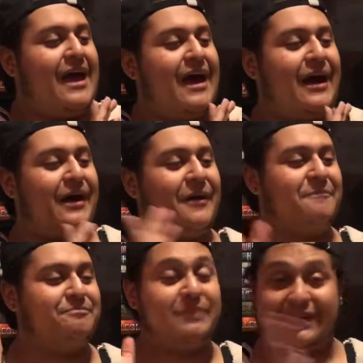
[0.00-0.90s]

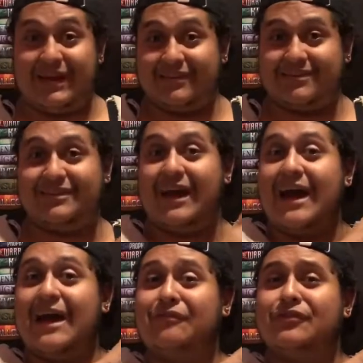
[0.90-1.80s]
But yes,
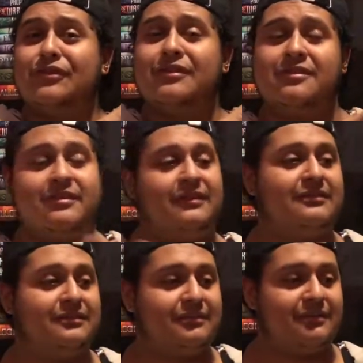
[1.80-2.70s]
after
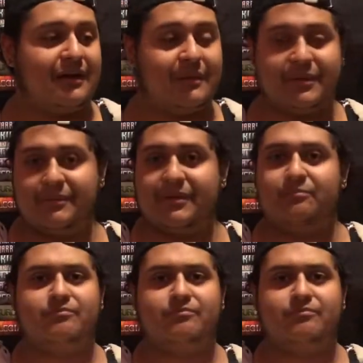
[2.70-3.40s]
this, I'm